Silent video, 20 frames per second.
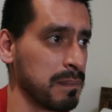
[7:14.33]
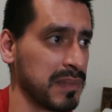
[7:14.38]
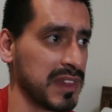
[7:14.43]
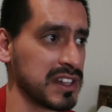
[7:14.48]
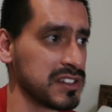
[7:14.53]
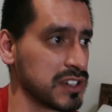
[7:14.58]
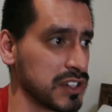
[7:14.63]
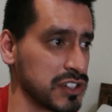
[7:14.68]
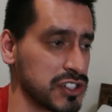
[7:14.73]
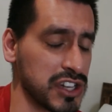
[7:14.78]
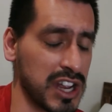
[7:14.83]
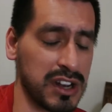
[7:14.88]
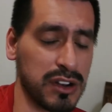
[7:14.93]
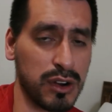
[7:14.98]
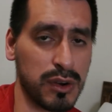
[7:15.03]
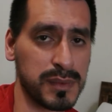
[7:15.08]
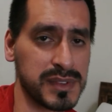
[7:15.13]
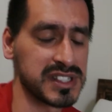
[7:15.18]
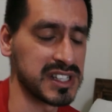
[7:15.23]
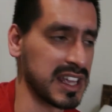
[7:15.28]
it's a
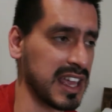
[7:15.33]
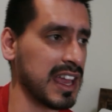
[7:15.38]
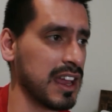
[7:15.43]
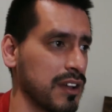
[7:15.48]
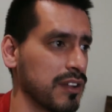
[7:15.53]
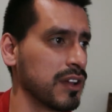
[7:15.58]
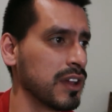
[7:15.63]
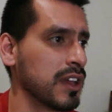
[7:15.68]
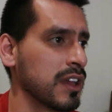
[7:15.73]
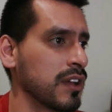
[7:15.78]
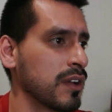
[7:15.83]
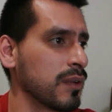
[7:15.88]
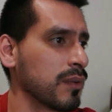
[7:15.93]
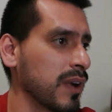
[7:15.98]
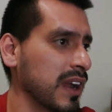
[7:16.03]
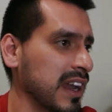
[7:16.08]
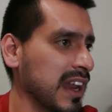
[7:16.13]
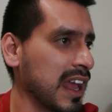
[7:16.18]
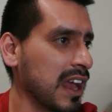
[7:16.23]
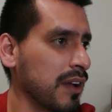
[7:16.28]
ginormous account.
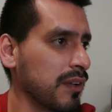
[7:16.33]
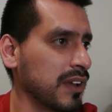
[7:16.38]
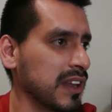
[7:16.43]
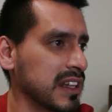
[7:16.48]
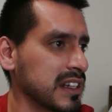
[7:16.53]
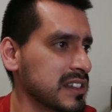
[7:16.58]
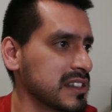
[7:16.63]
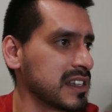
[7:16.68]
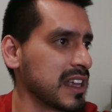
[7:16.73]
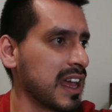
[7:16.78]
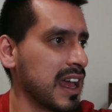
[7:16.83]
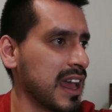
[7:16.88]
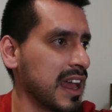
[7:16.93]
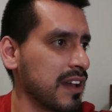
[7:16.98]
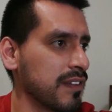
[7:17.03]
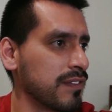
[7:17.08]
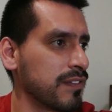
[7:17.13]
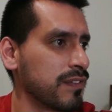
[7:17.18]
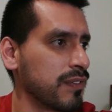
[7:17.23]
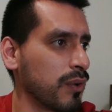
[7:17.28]
Right now it's
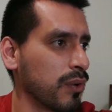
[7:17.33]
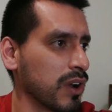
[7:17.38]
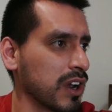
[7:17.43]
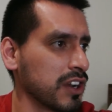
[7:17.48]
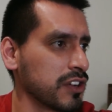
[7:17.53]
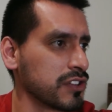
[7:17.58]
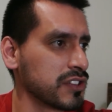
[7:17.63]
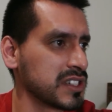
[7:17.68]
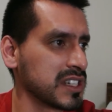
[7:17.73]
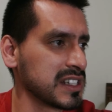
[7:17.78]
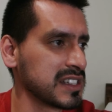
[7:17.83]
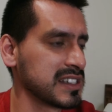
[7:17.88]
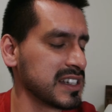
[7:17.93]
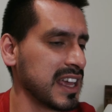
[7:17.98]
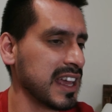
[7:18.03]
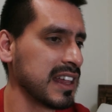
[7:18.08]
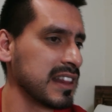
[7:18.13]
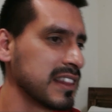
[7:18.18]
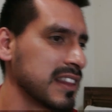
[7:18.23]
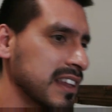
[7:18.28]
at uh,
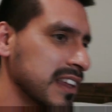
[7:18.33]
468.